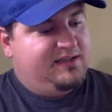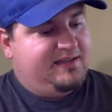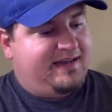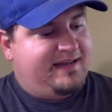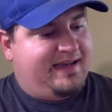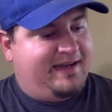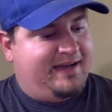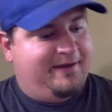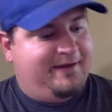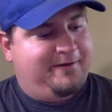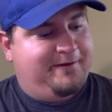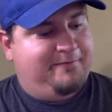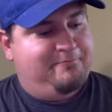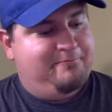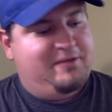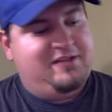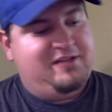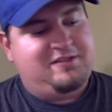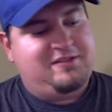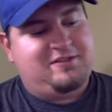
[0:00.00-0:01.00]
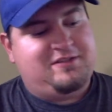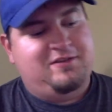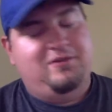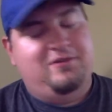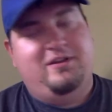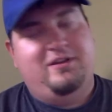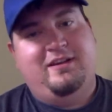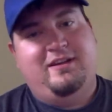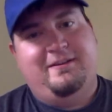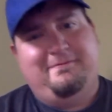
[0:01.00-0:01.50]
Now,
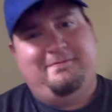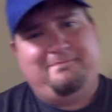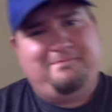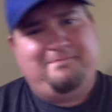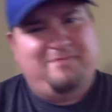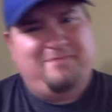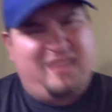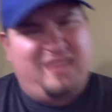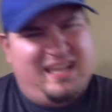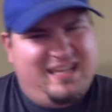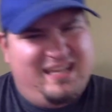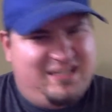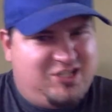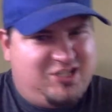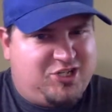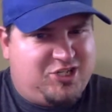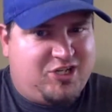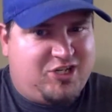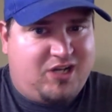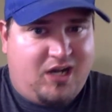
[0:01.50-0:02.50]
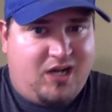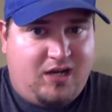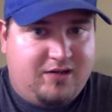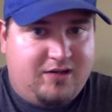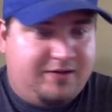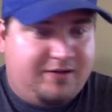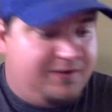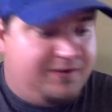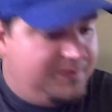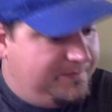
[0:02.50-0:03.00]
Minnesota in Chicago.